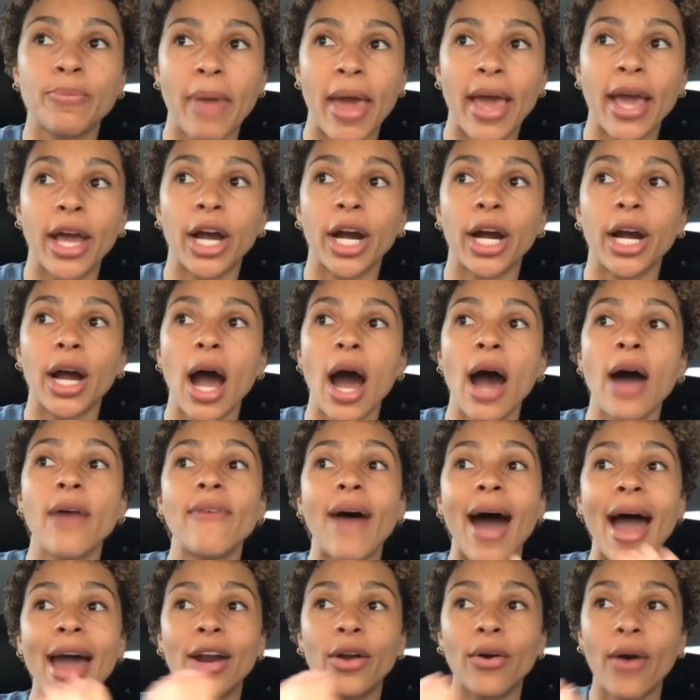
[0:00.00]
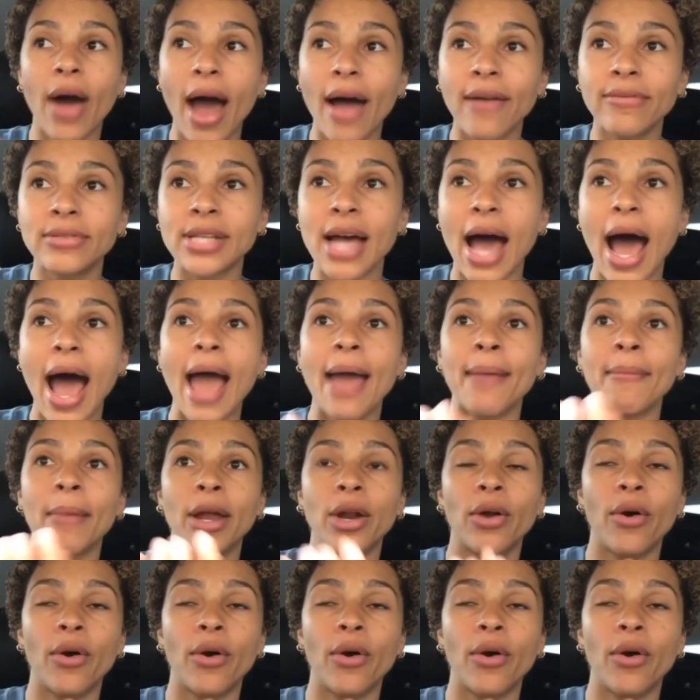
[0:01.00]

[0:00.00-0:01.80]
maker of I don't have time,